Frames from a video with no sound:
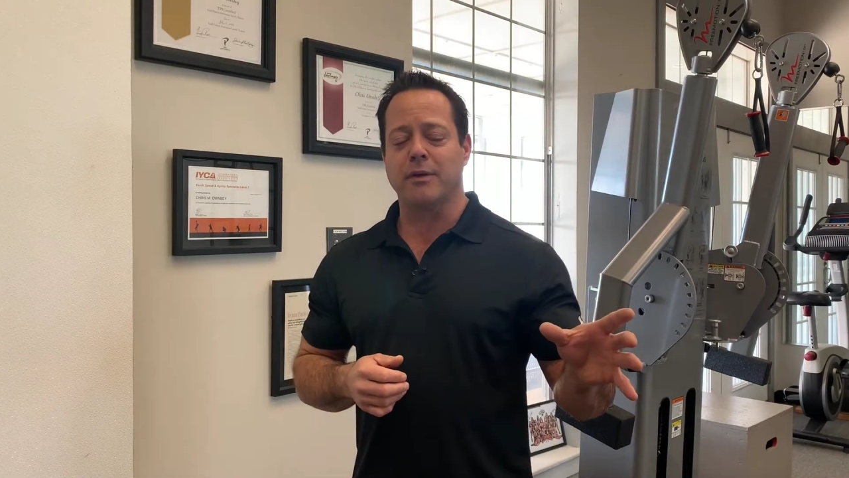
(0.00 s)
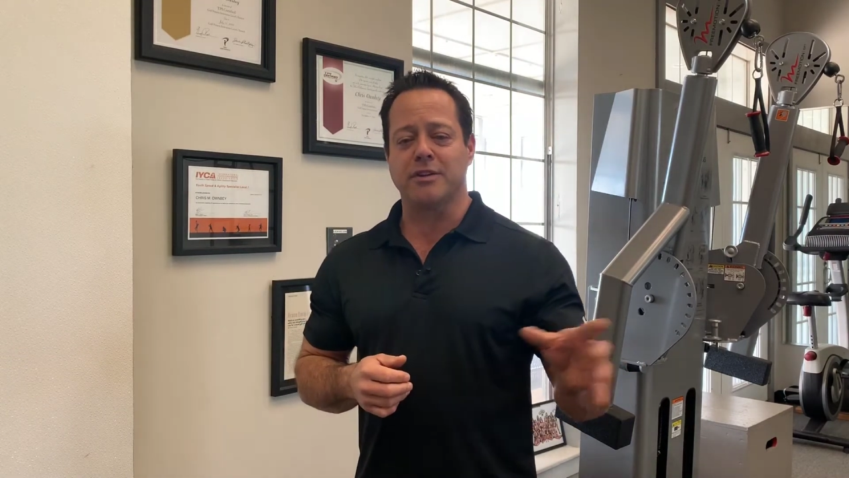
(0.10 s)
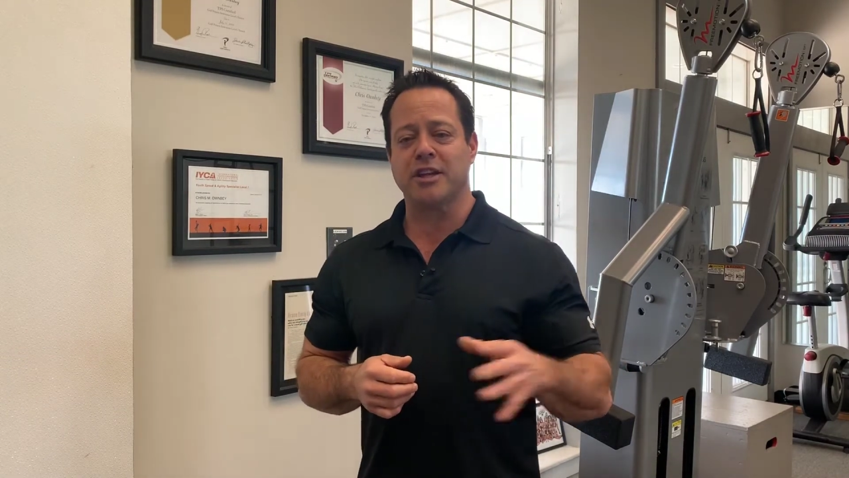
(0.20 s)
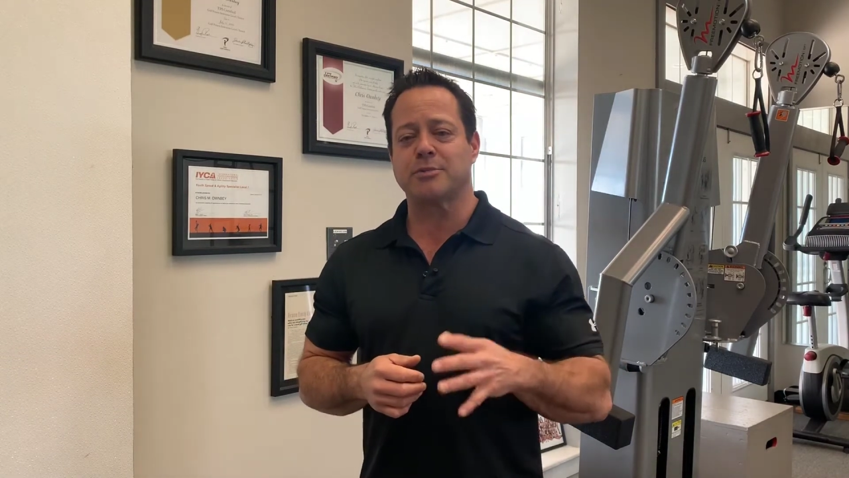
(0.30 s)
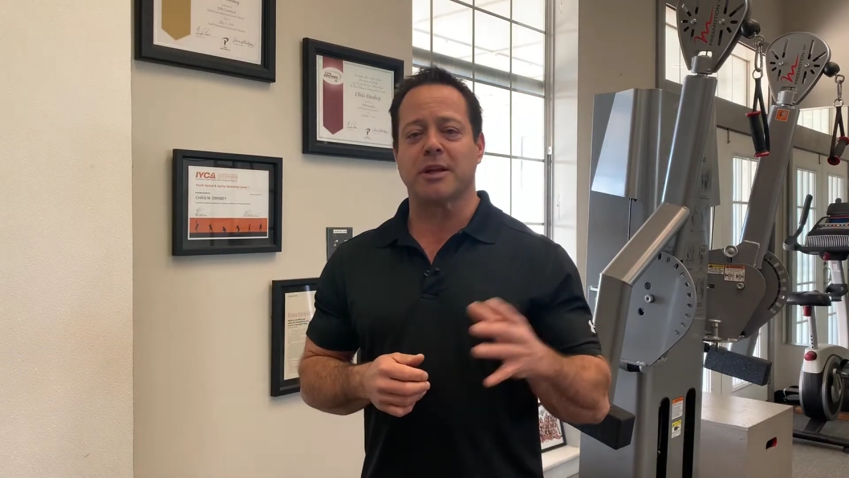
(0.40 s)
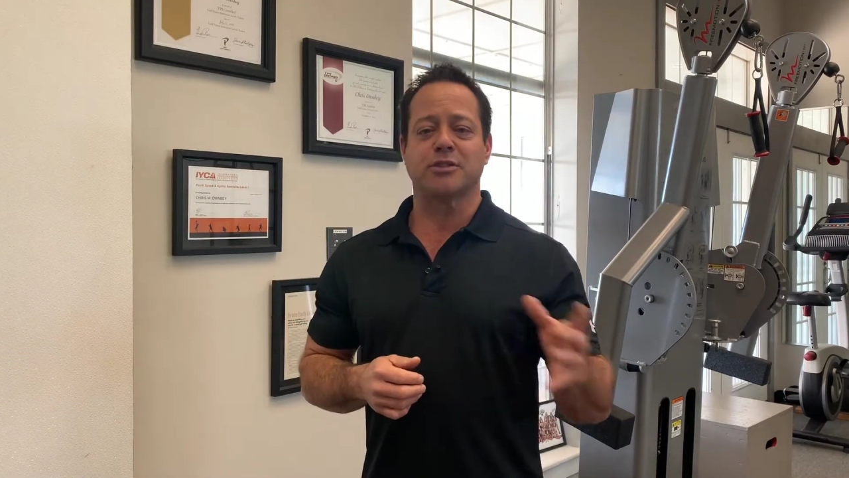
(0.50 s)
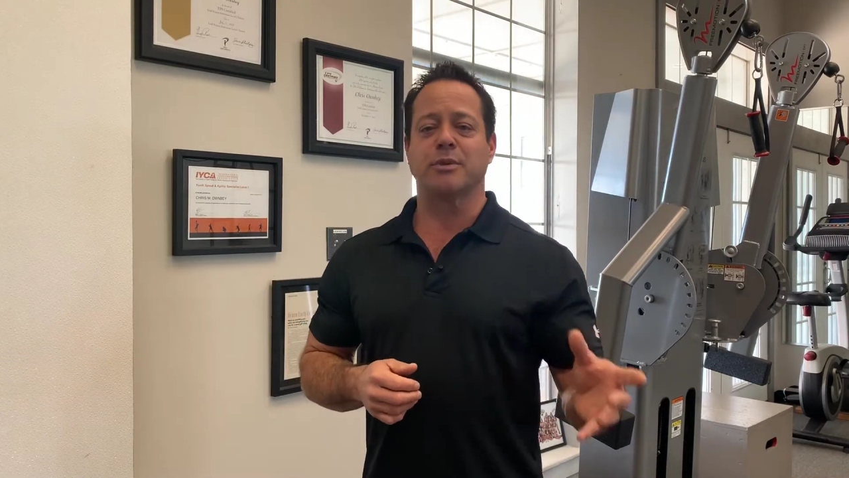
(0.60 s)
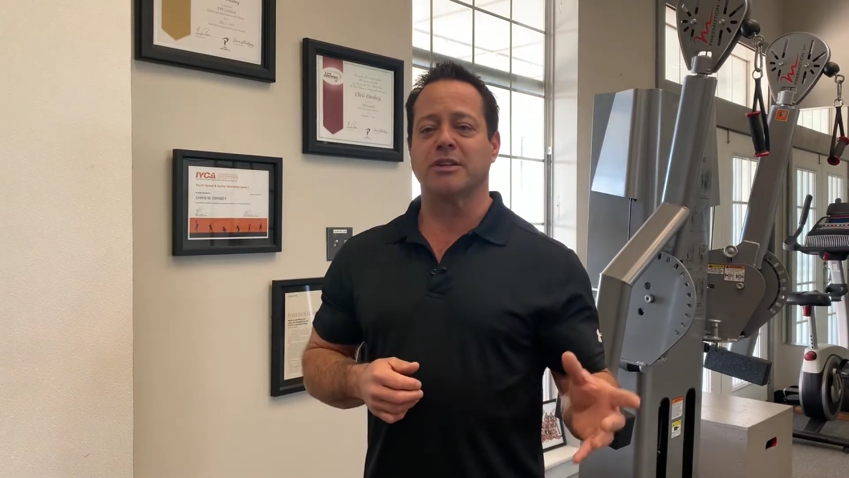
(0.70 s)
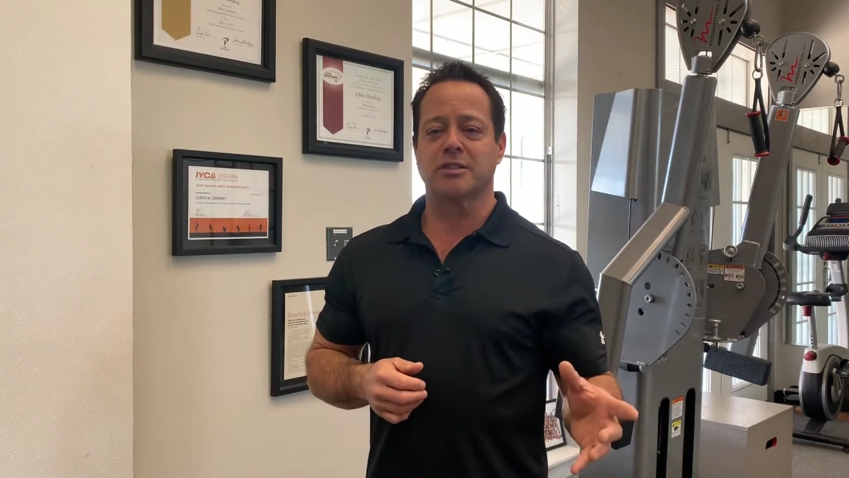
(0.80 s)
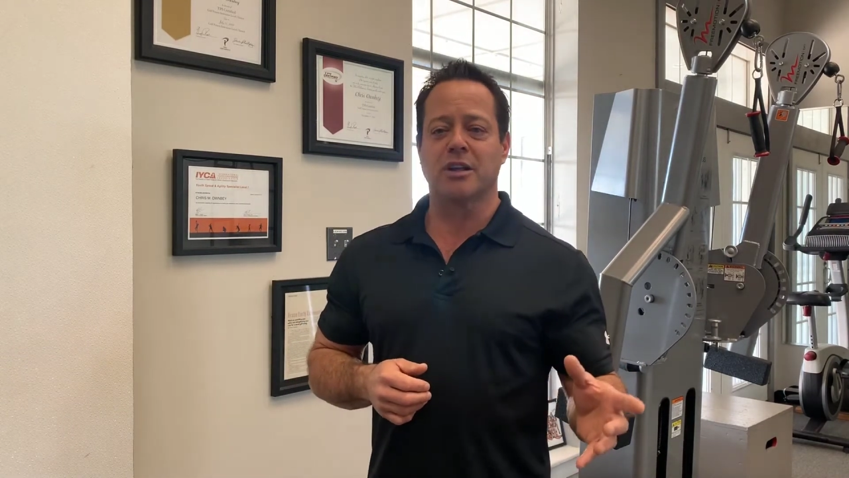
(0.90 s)
You teach me how to
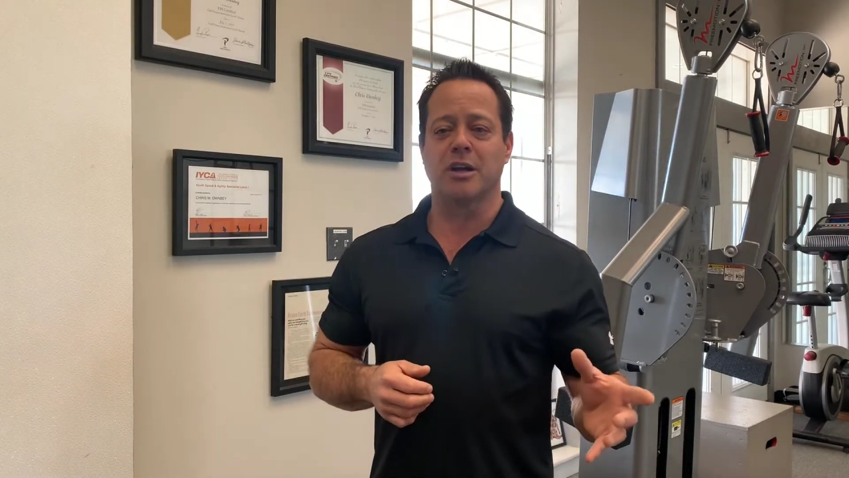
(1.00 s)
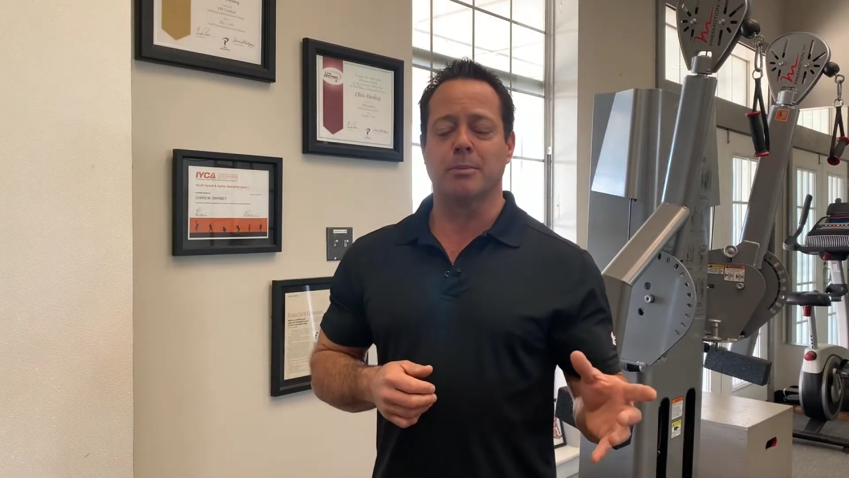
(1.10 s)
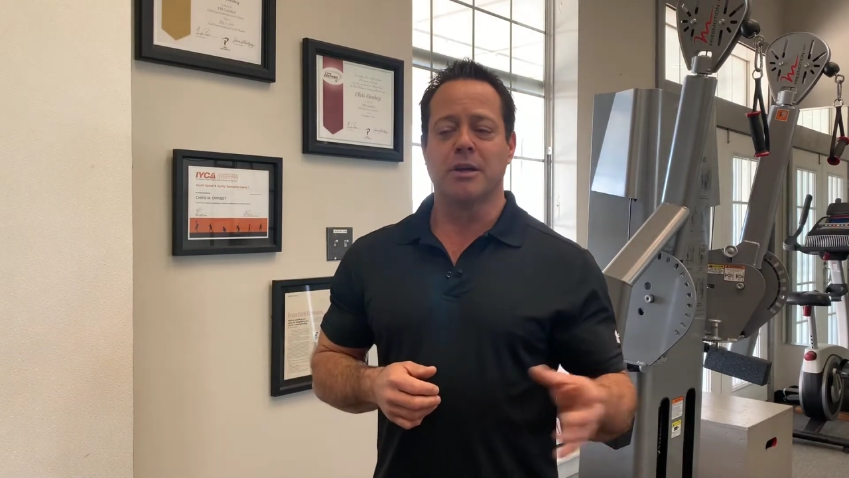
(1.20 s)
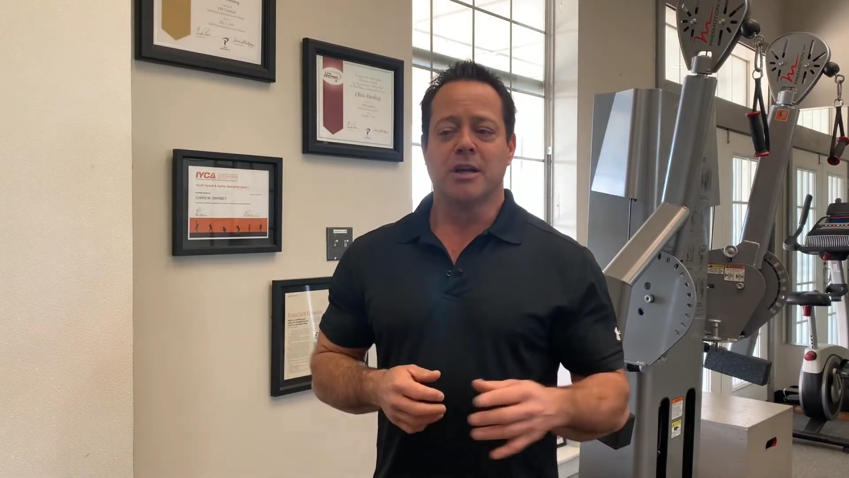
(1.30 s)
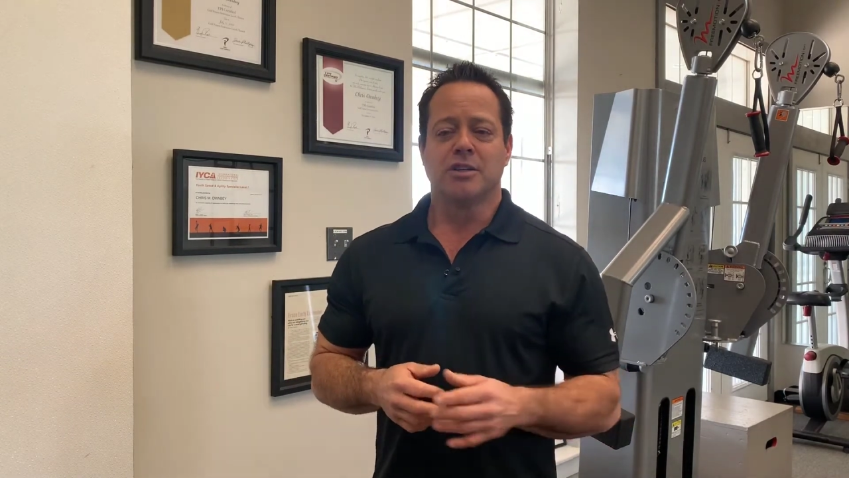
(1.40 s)
swing this club.